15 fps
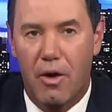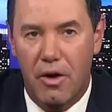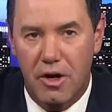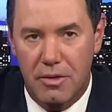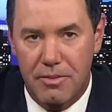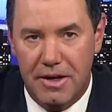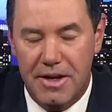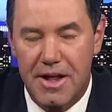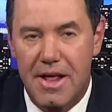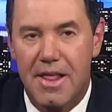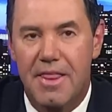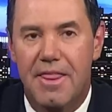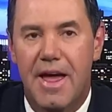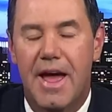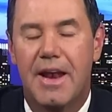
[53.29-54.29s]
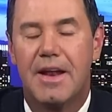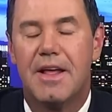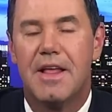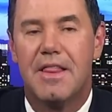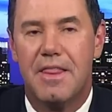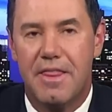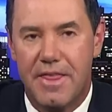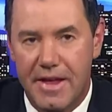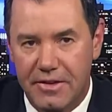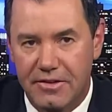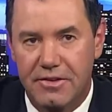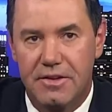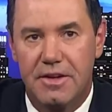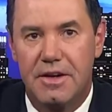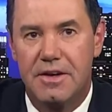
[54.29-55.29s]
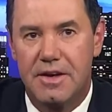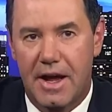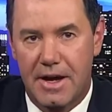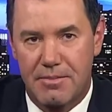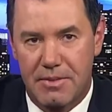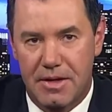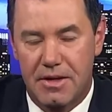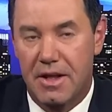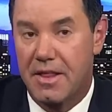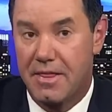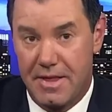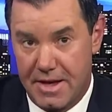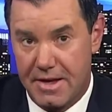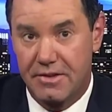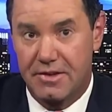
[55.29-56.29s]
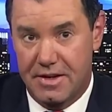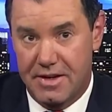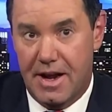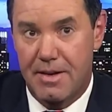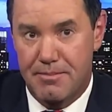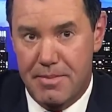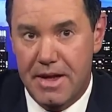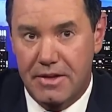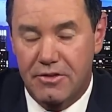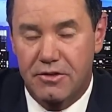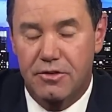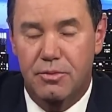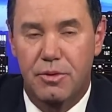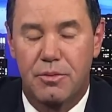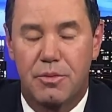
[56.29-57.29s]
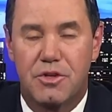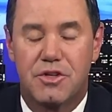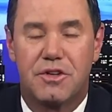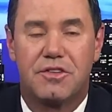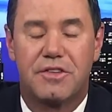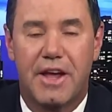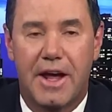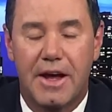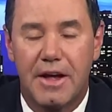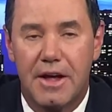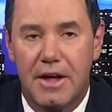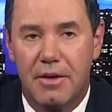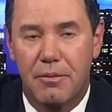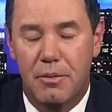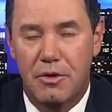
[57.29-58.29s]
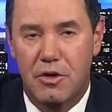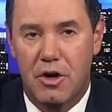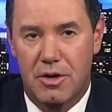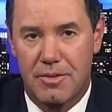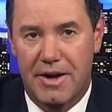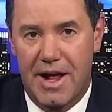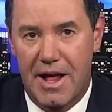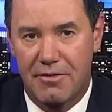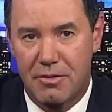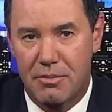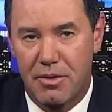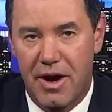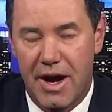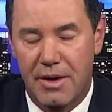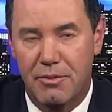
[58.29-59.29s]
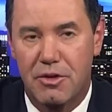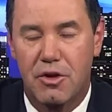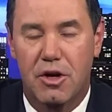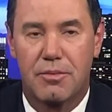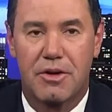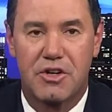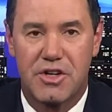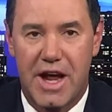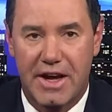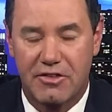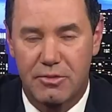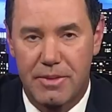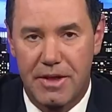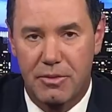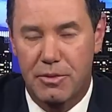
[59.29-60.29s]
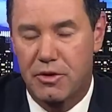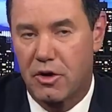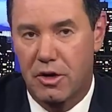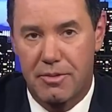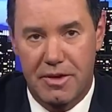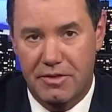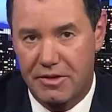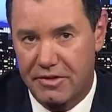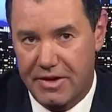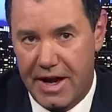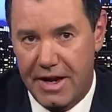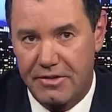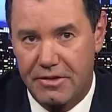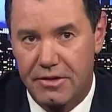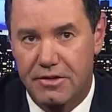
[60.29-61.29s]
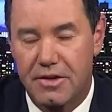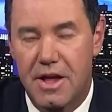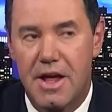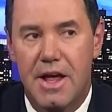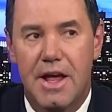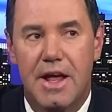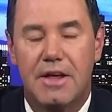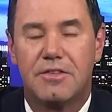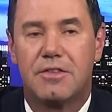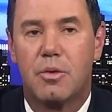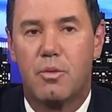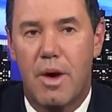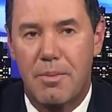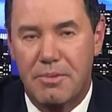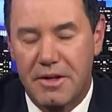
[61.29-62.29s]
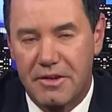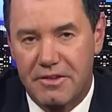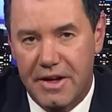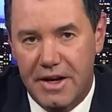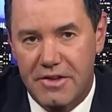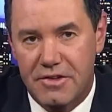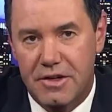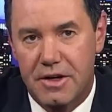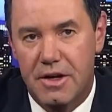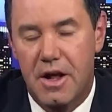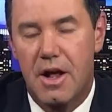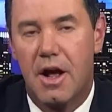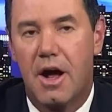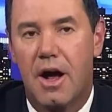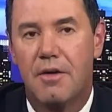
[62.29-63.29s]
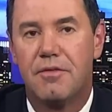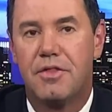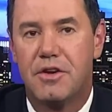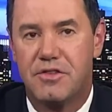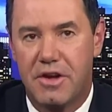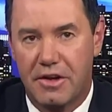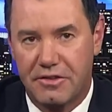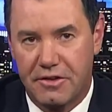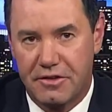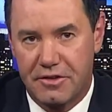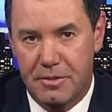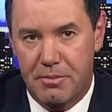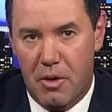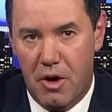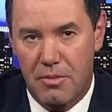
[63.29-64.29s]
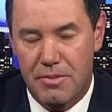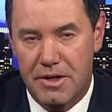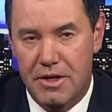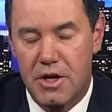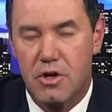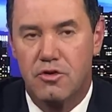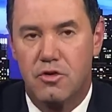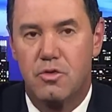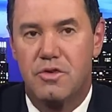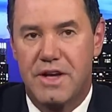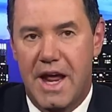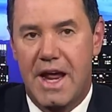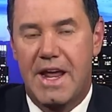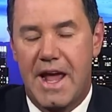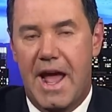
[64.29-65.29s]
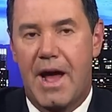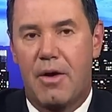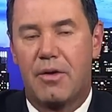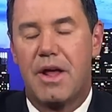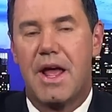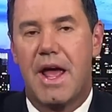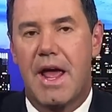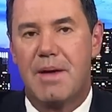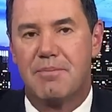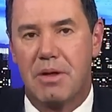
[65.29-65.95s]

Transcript: argument that this indictment and these indictments, we, we should say, when we talk about Alvin Bragg and we talk about Jack Smith, we talk about these cases, is the weaponization of the Justice Department to take out a